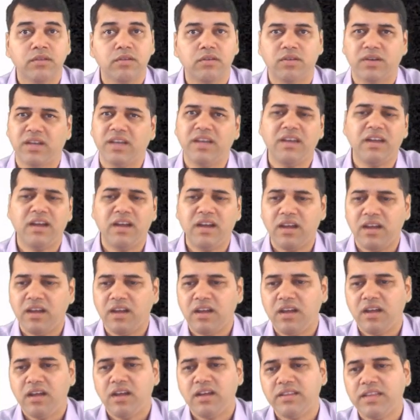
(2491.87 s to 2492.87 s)
Okay.
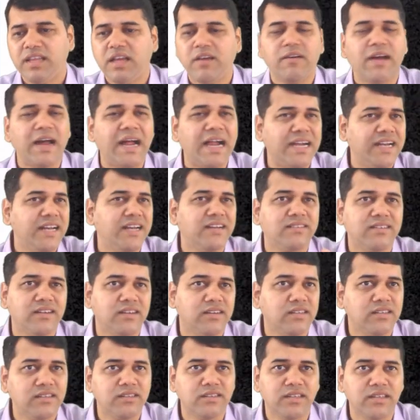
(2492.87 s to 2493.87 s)
They have added
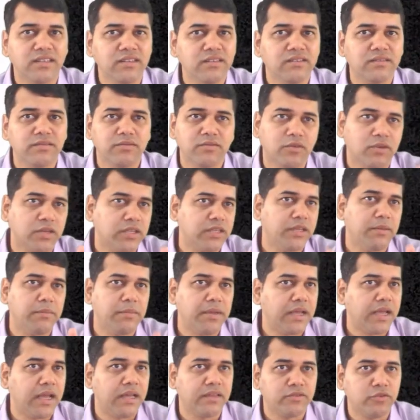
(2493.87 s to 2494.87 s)
certain things. Okay, they
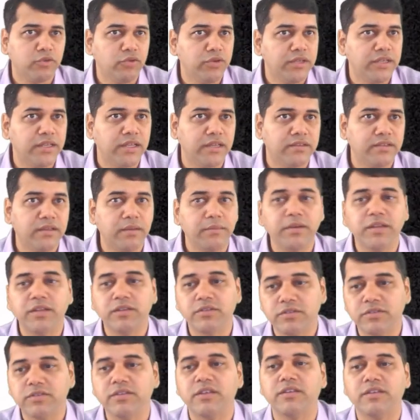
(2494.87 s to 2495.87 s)
may ask you in the exam,
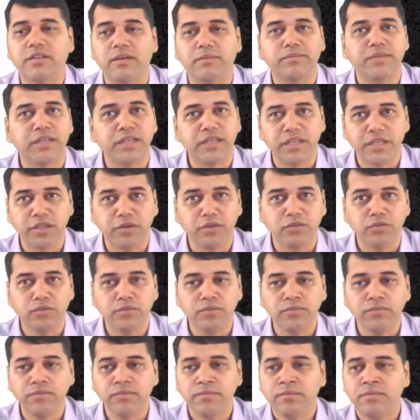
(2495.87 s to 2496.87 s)
is it something new?
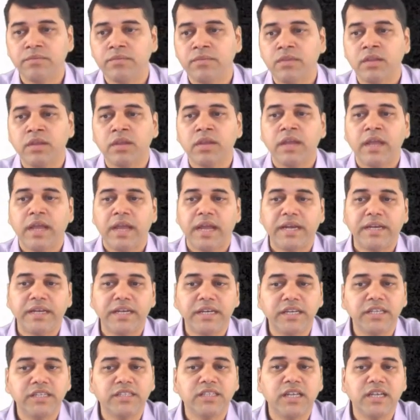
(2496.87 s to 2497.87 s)

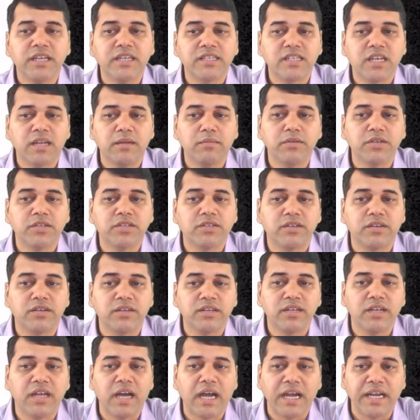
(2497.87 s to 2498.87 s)
Entity shall establish
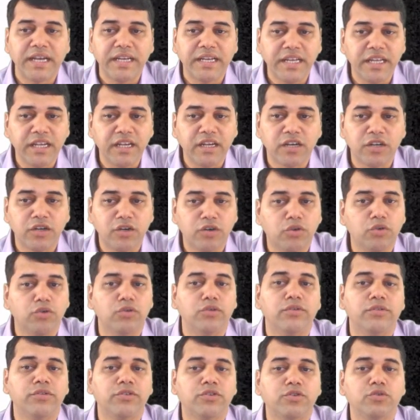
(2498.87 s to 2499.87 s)
certain IT
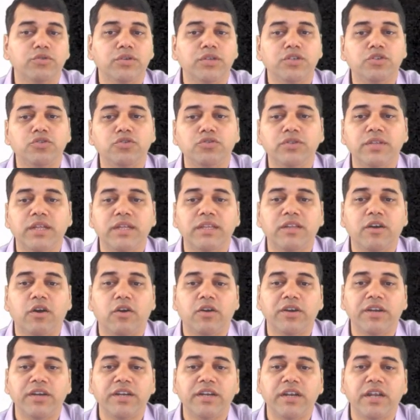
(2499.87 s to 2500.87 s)
controls to ensure that the
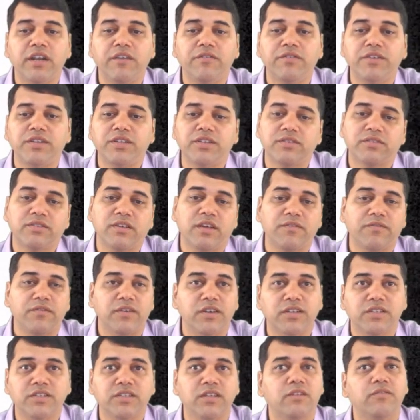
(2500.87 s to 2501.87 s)
audit trail features are
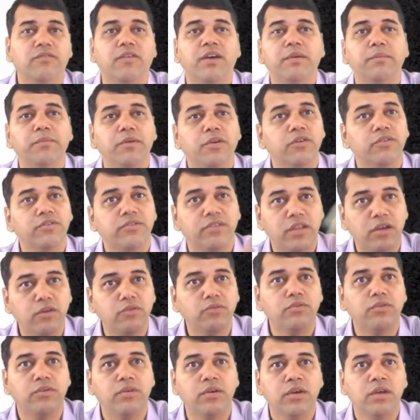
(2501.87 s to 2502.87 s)
functional. Why? Because
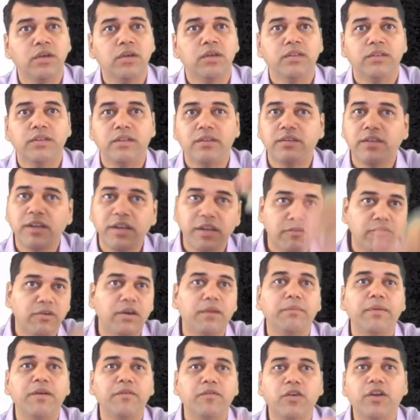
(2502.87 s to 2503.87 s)
now there is a
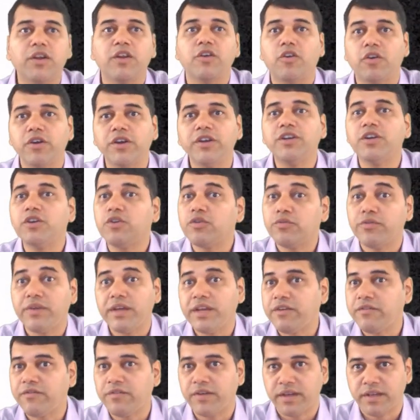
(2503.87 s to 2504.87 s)
requirement for an auditor to
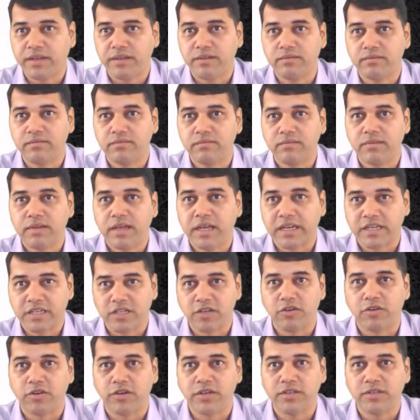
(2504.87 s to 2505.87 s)
verify,
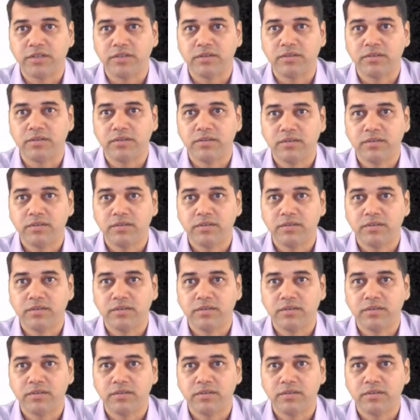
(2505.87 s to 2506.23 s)
external auditor.